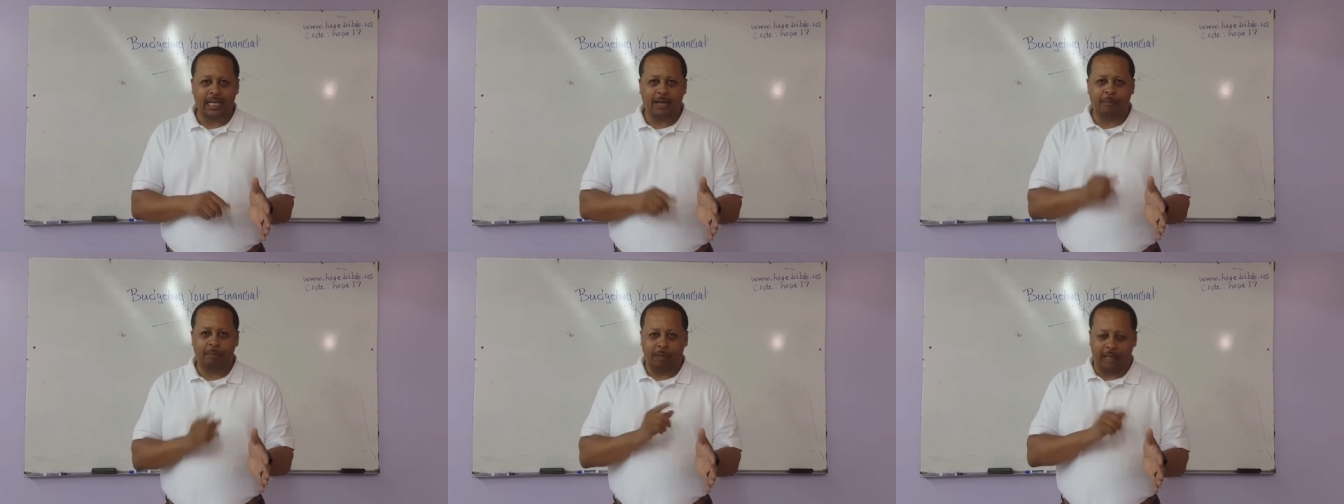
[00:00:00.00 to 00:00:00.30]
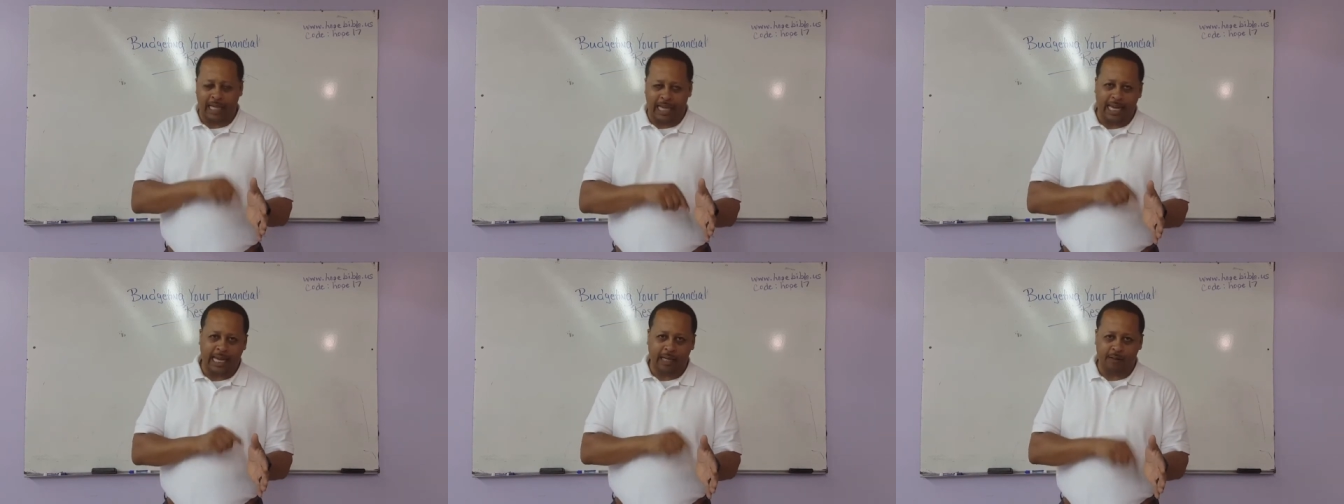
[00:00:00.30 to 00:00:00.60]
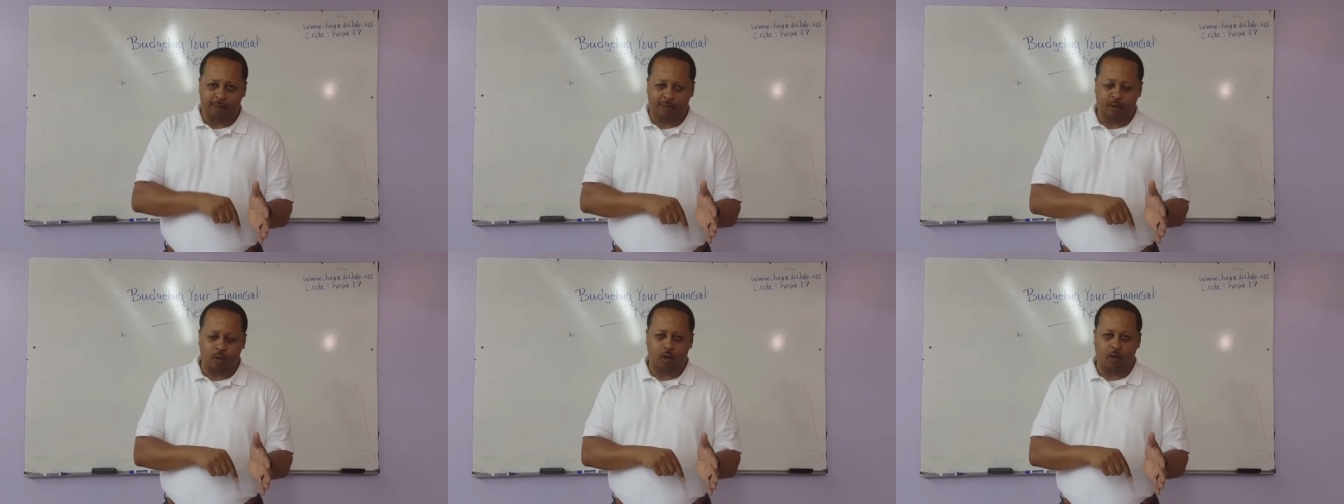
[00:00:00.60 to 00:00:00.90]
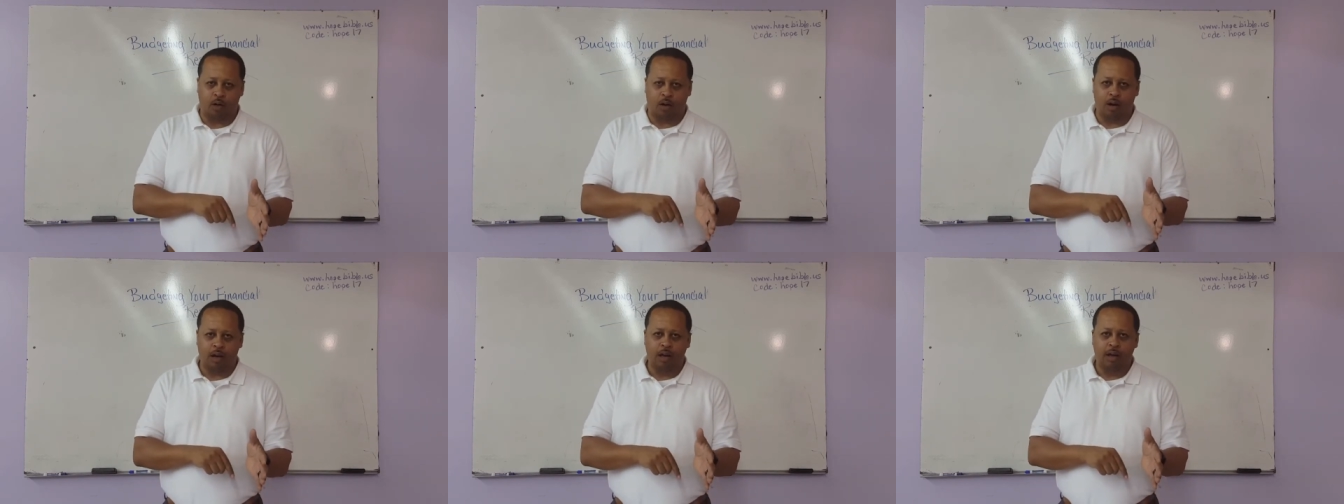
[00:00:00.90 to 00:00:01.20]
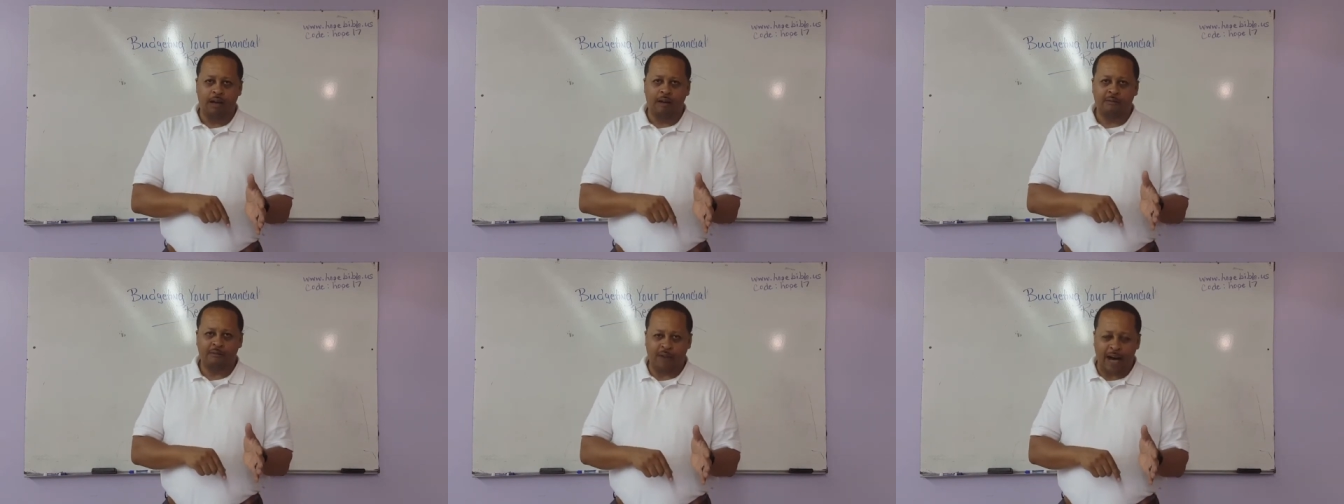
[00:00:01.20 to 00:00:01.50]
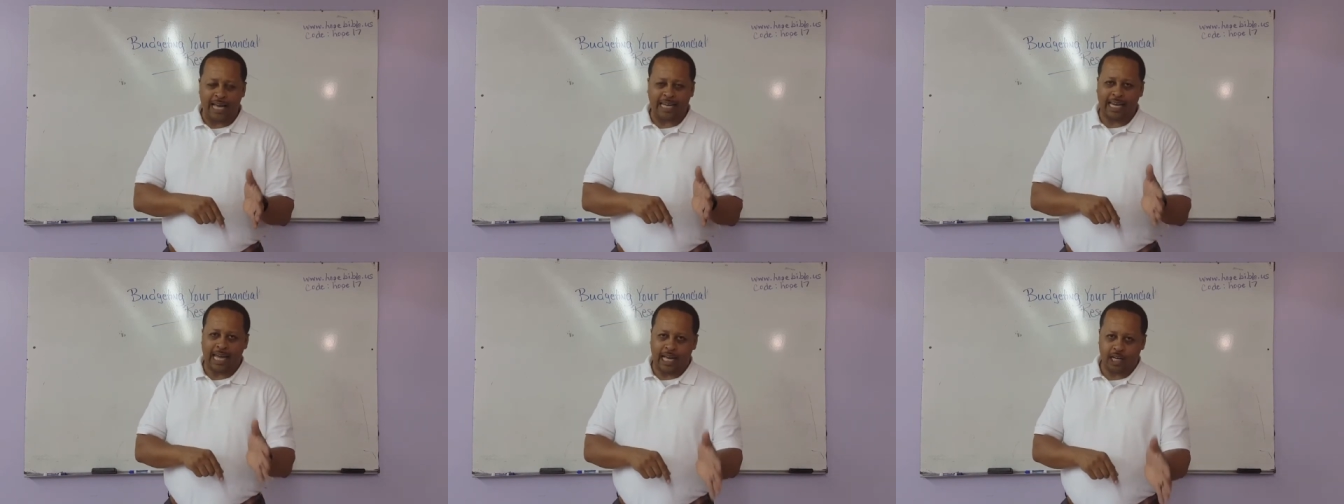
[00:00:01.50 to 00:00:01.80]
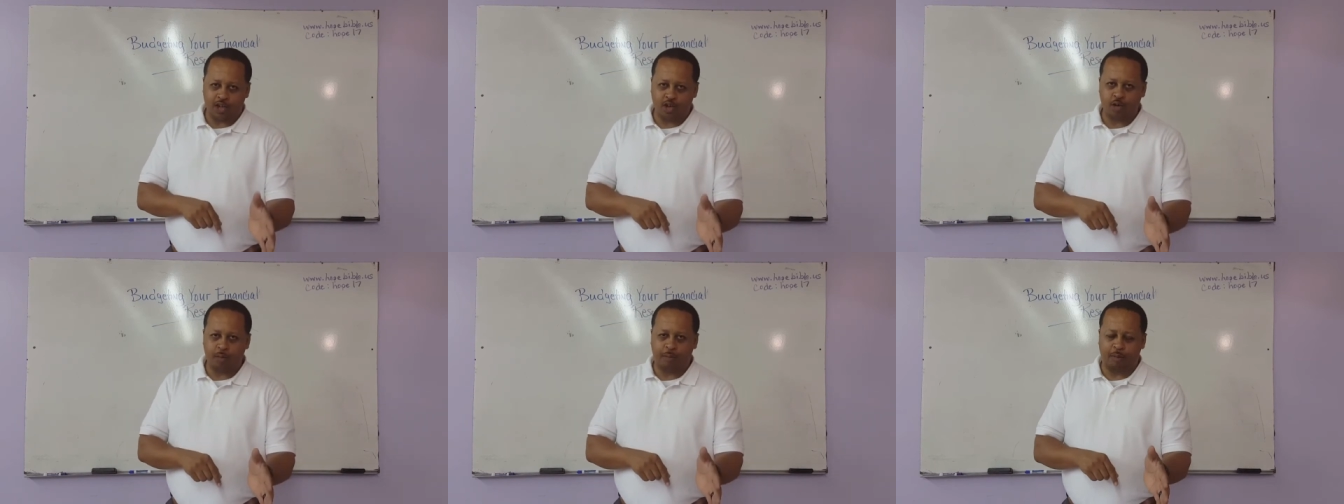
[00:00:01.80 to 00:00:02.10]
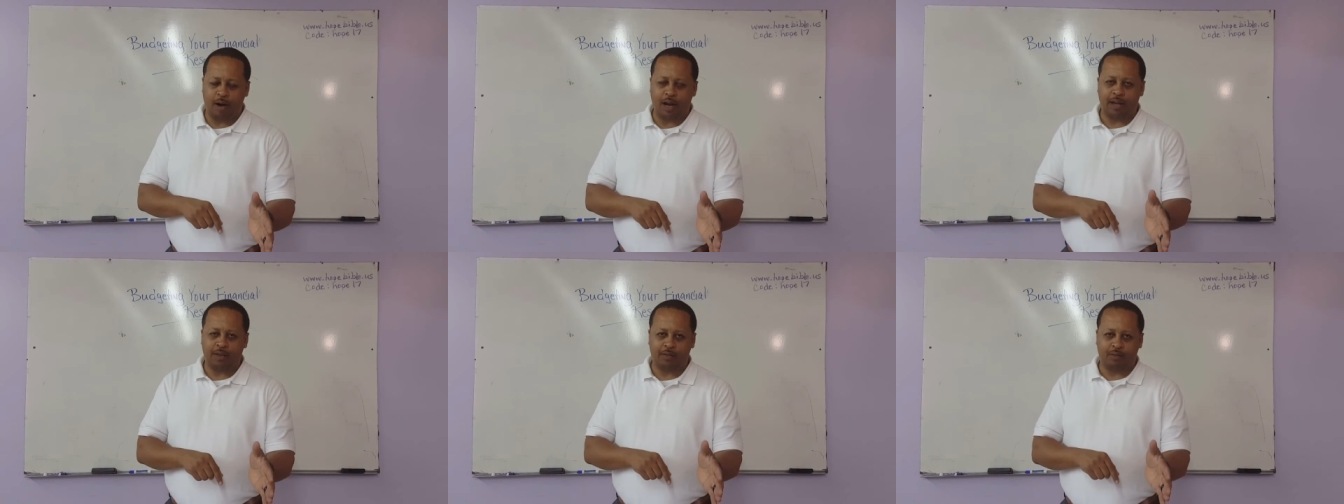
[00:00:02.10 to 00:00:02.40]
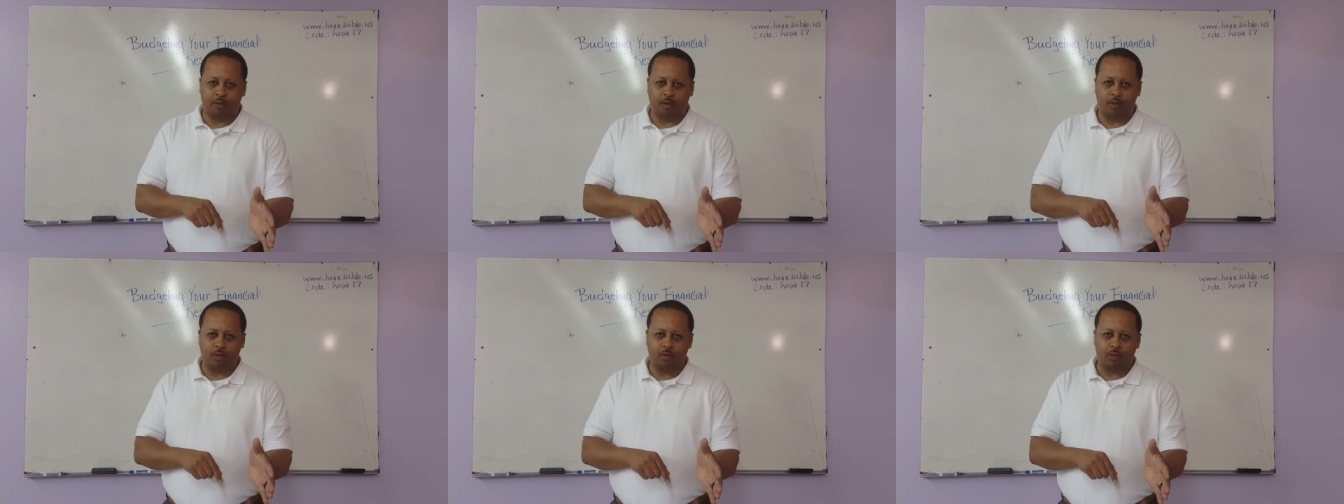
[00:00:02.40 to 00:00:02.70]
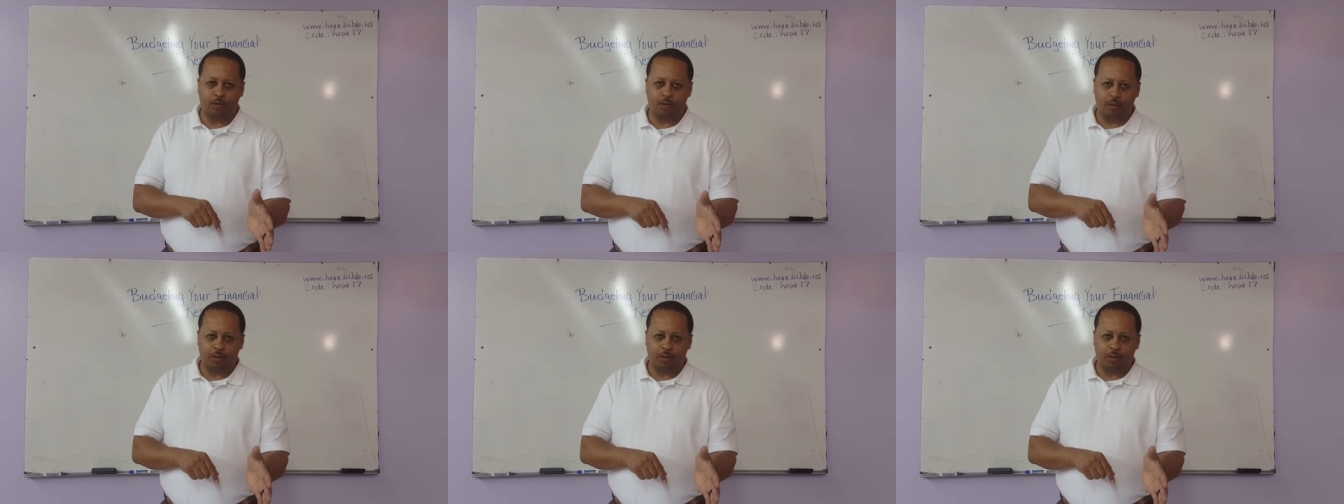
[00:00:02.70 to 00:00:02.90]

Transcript: and plan for financial breakthrough